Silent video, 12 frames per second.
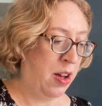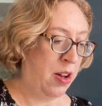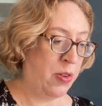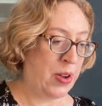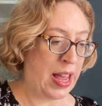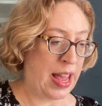
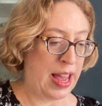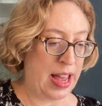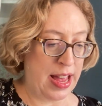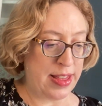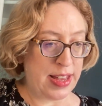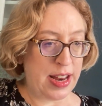Okay,
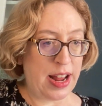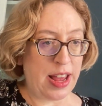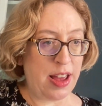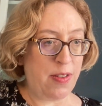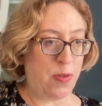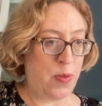and then I
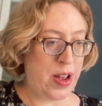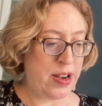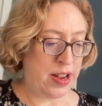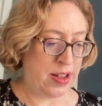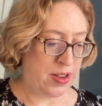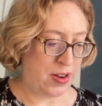have one
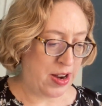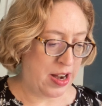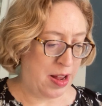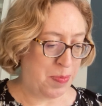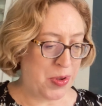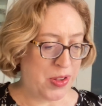other, and
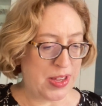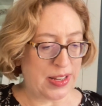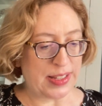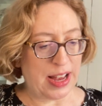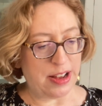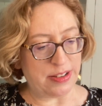I pulled this
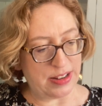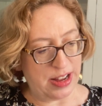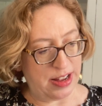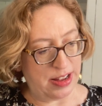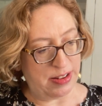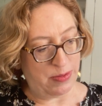out
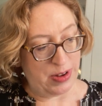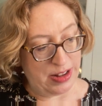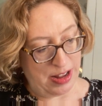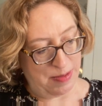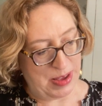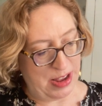while
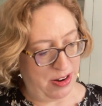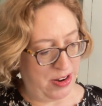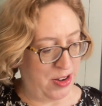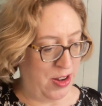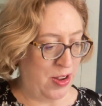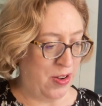I'm here in
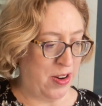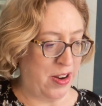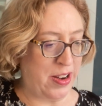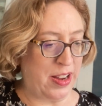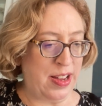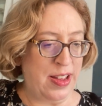New
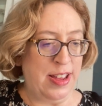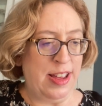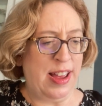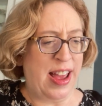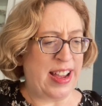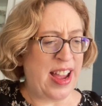York.
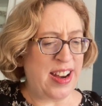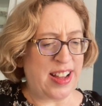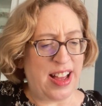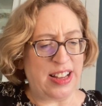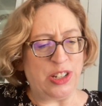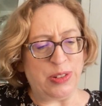I kind of
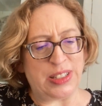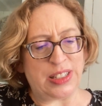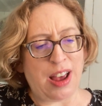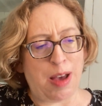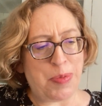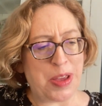got to a
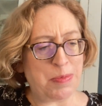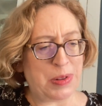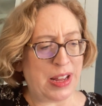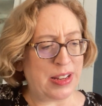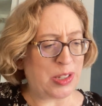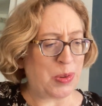stopping
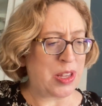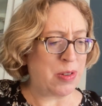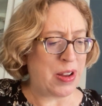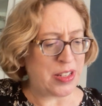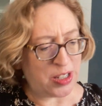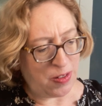place with the
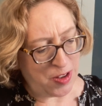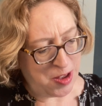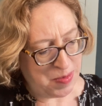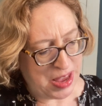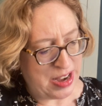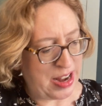rest of
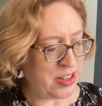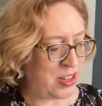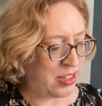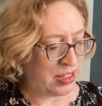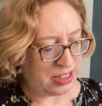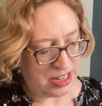them, and I
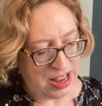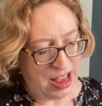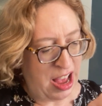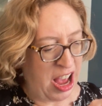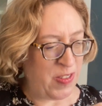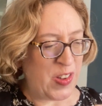
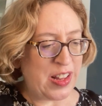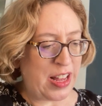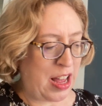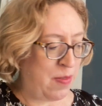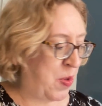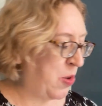feel like
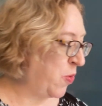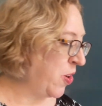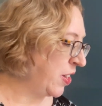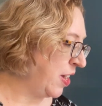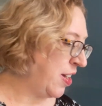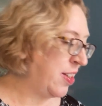I've been
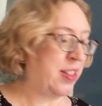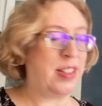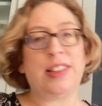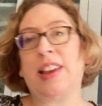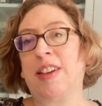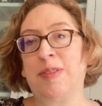working on the
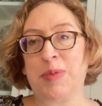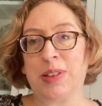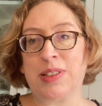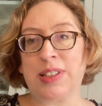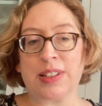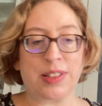same
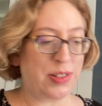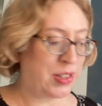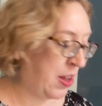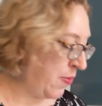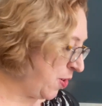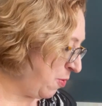6 or
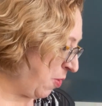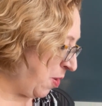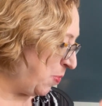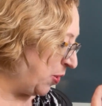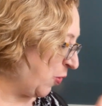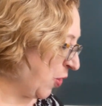7
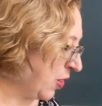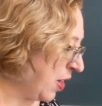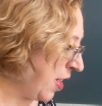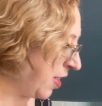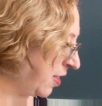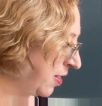whips for
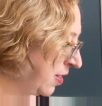like,